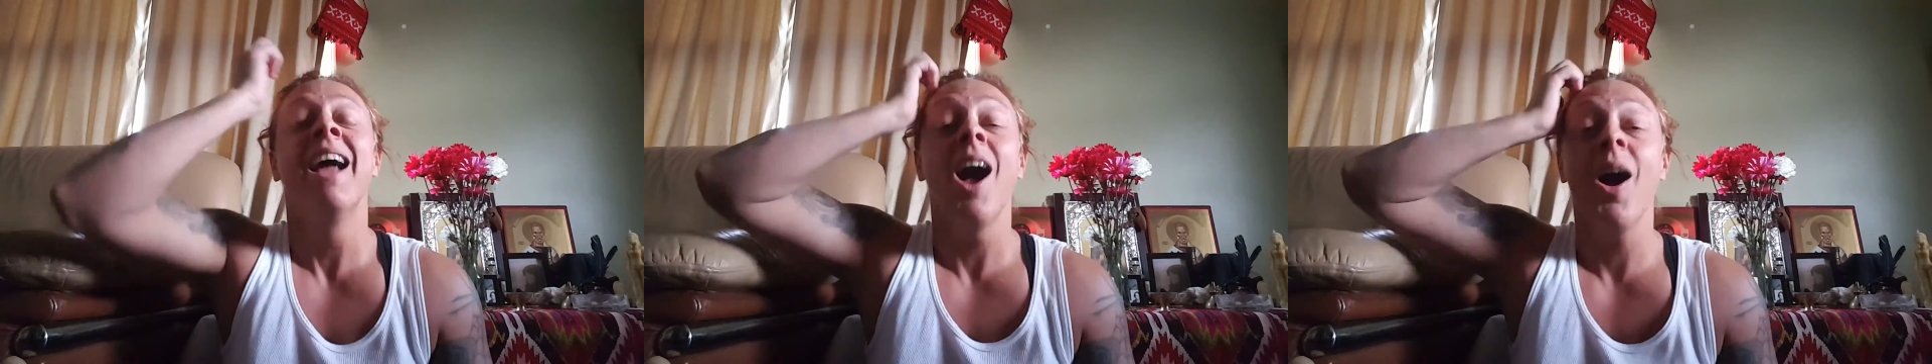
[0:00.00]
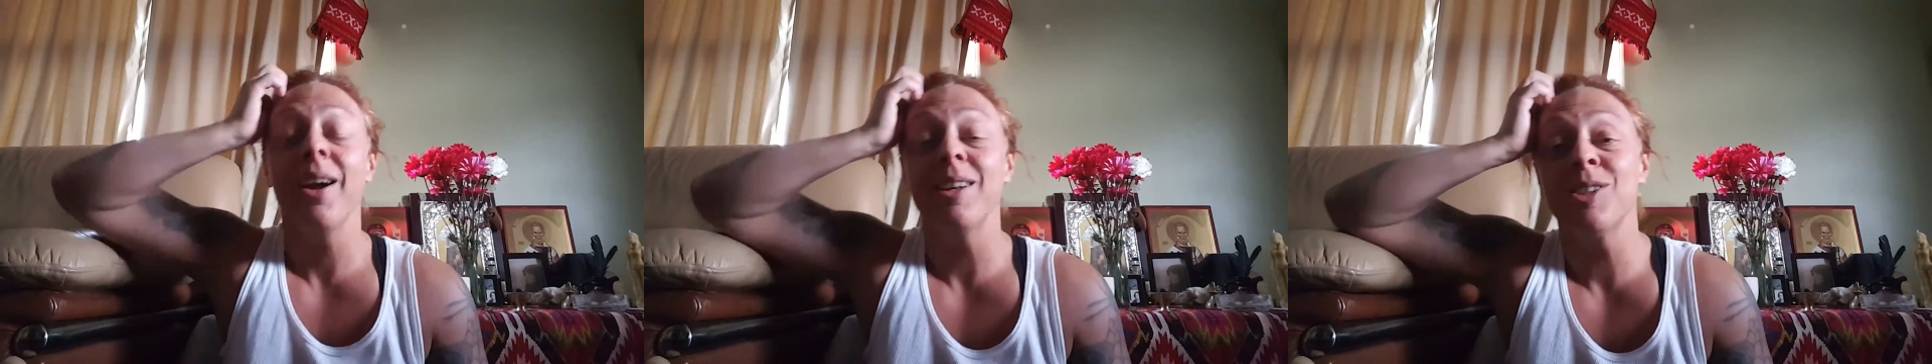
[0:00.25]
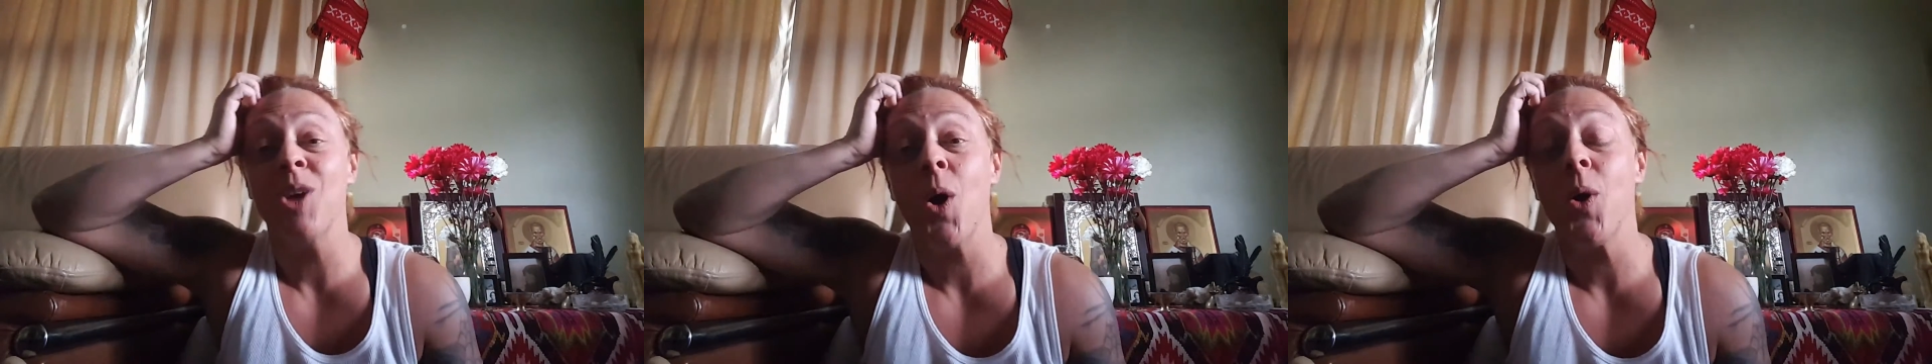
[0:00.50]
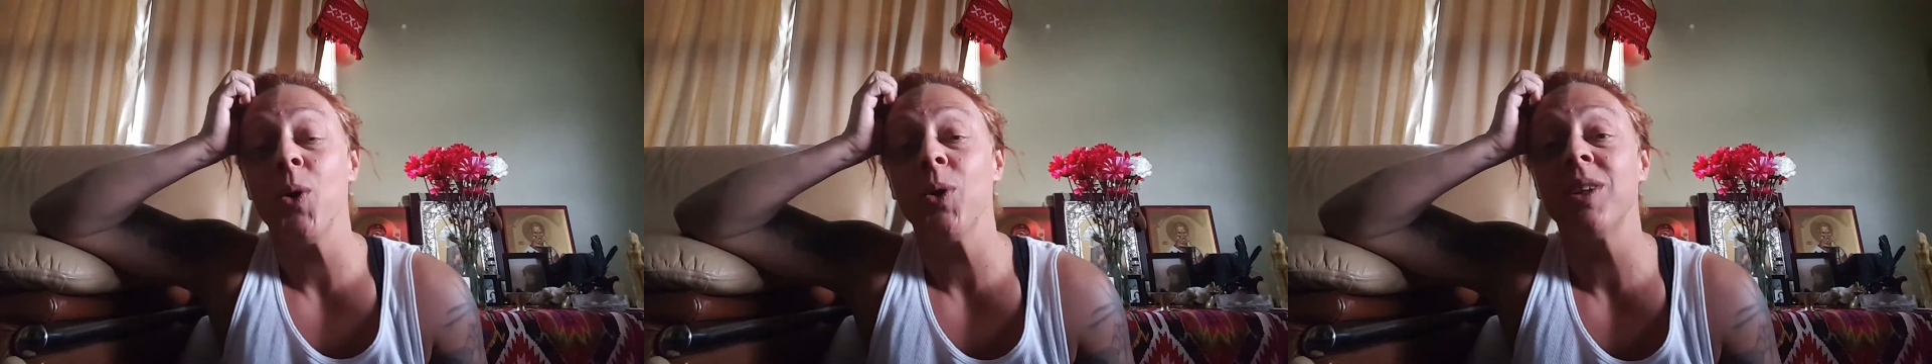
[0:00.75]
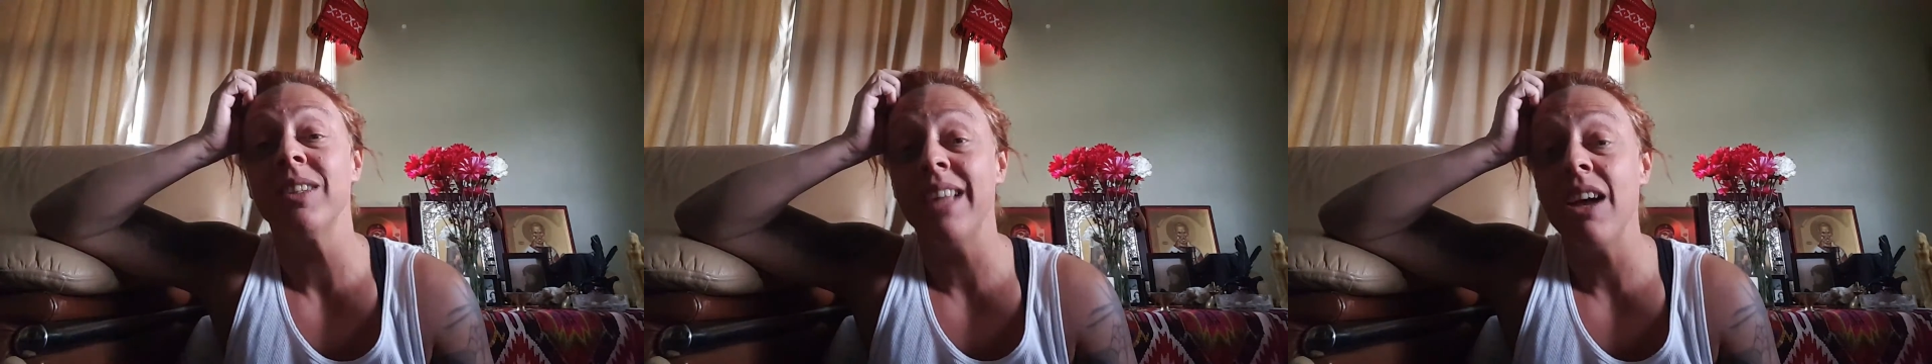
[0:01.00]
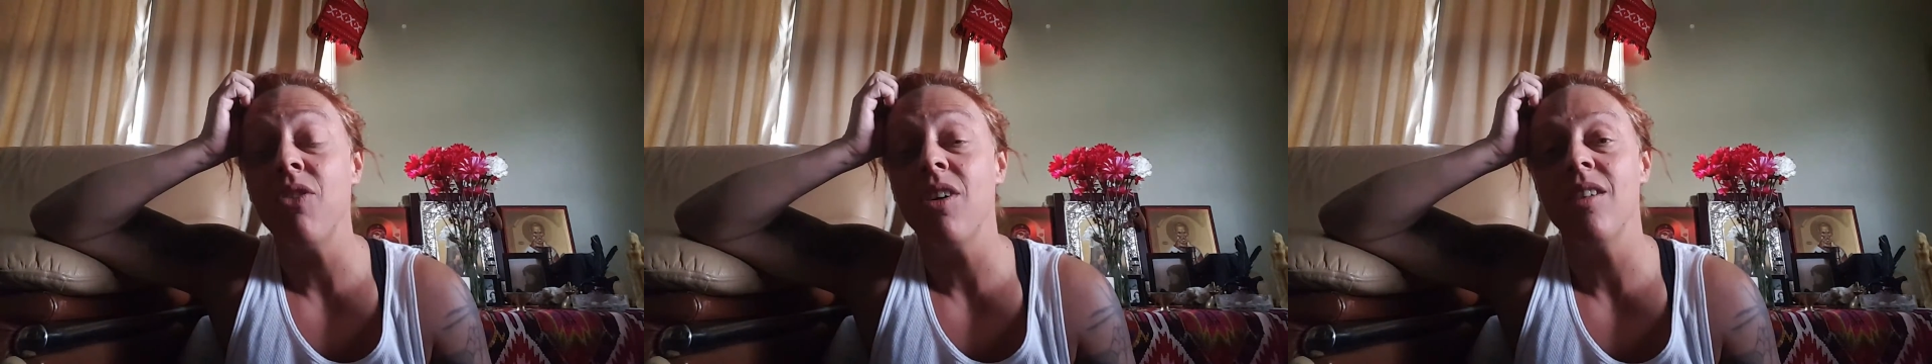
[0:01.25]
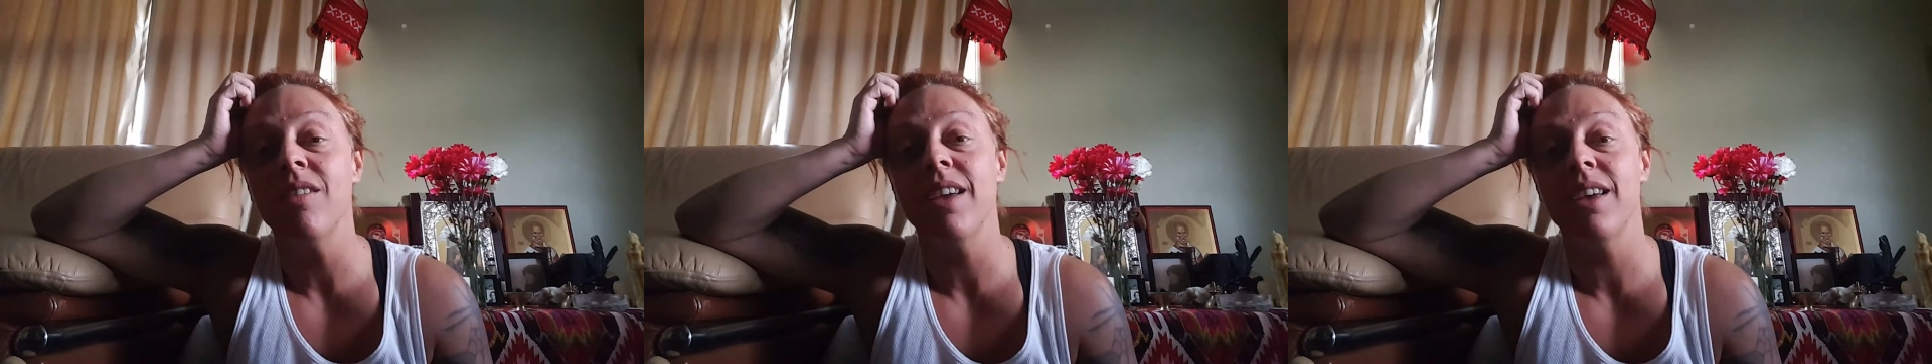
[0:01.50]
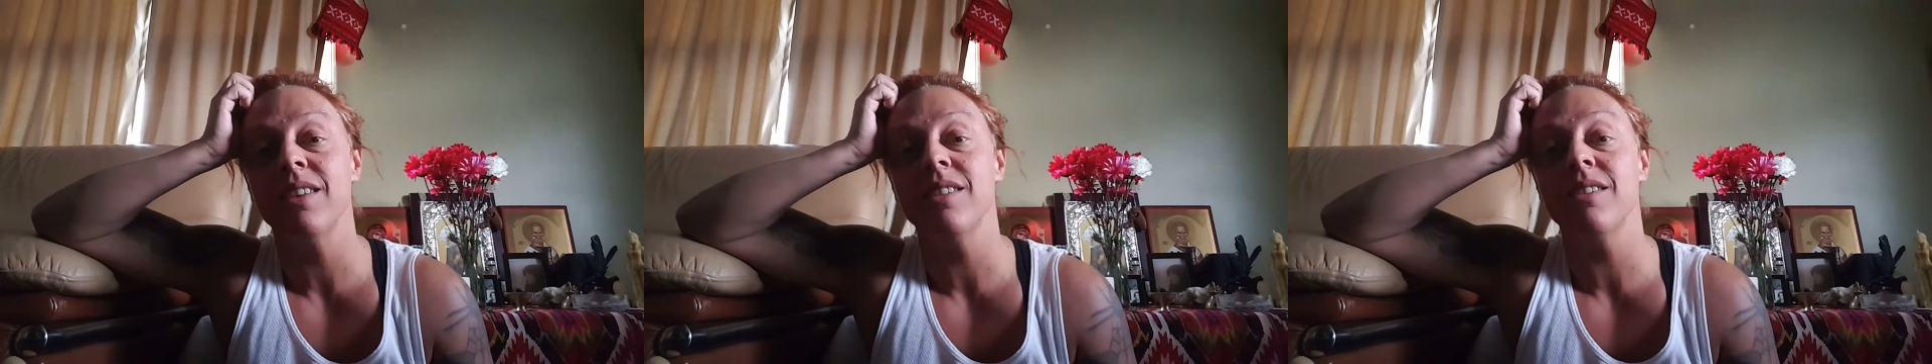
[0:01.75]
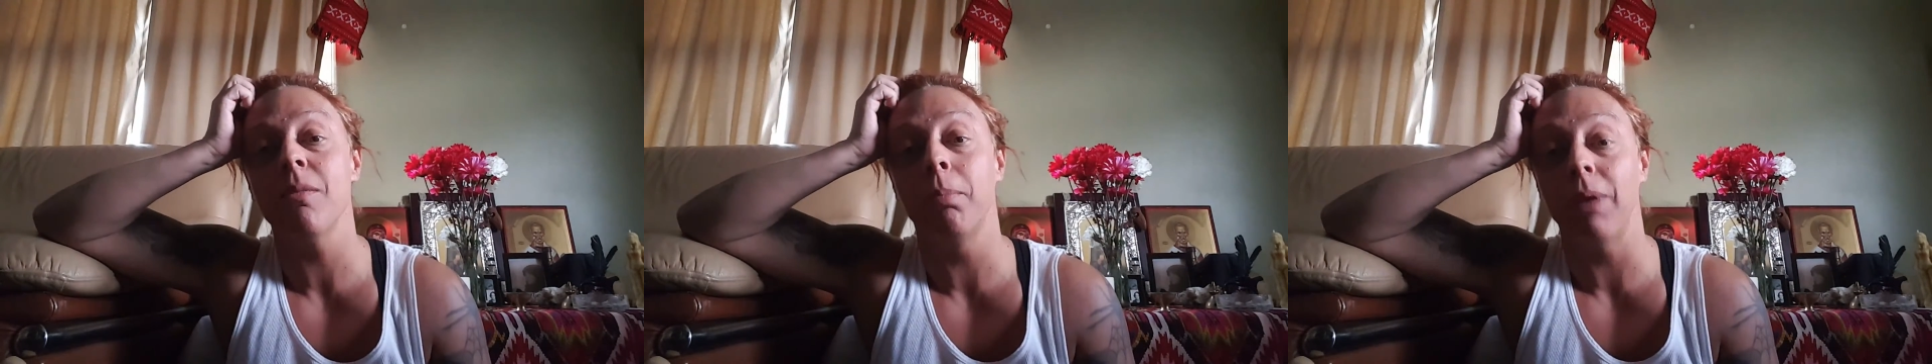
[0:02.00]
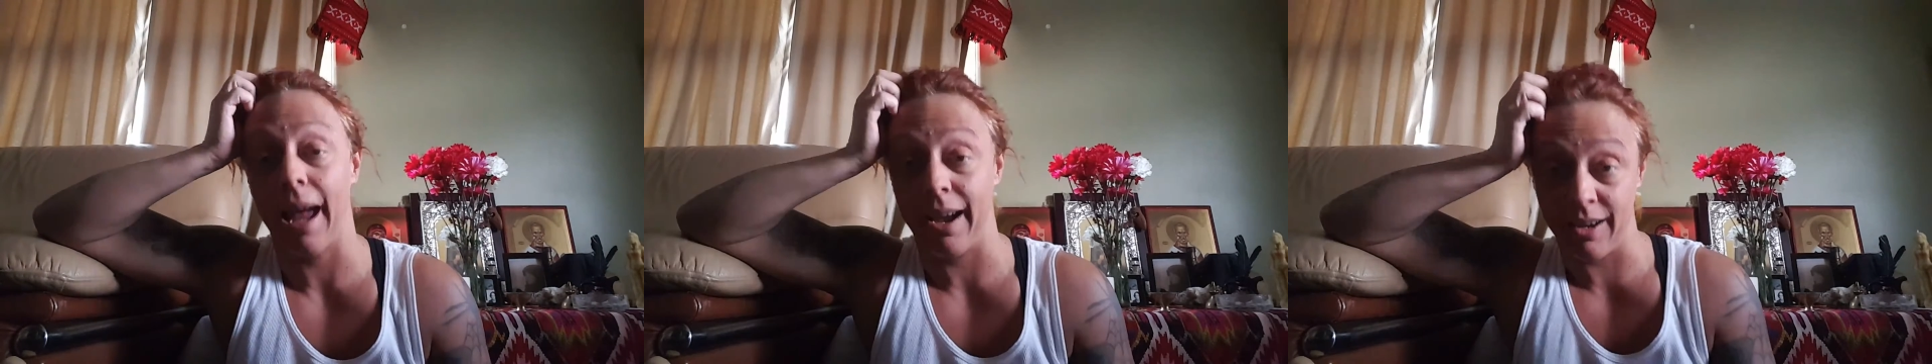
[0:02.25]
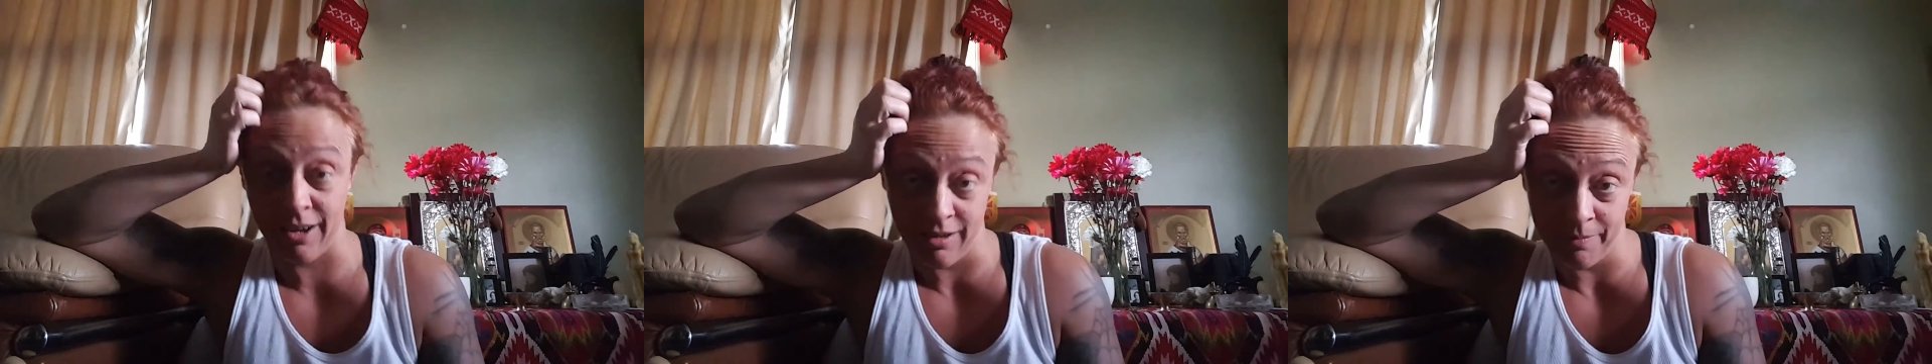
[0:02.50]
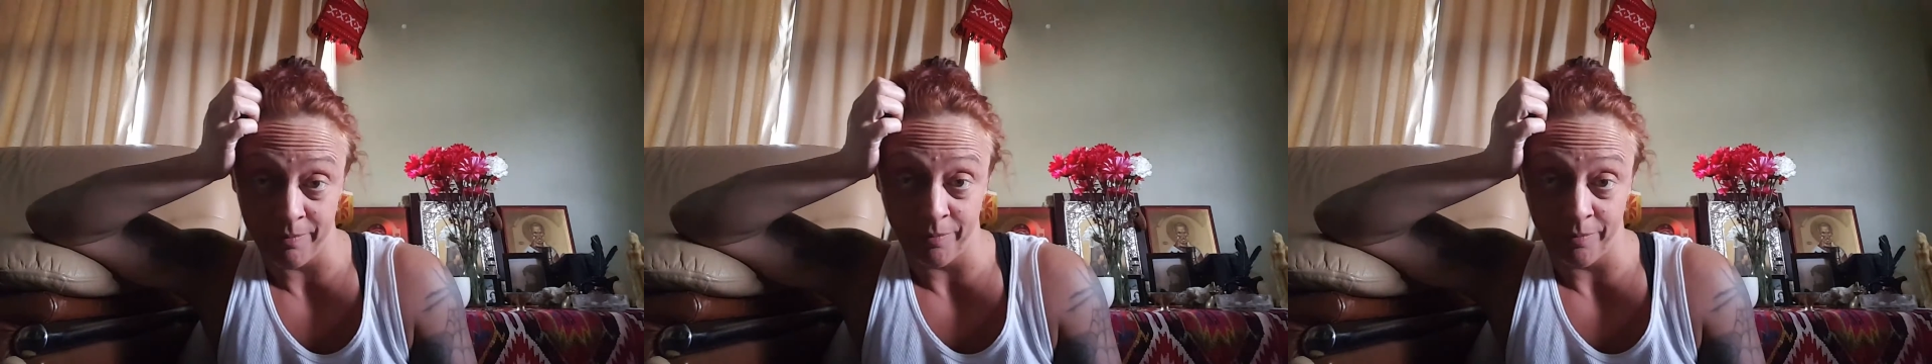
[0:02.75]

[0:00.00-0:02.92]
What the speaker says: alright, so the devil is black.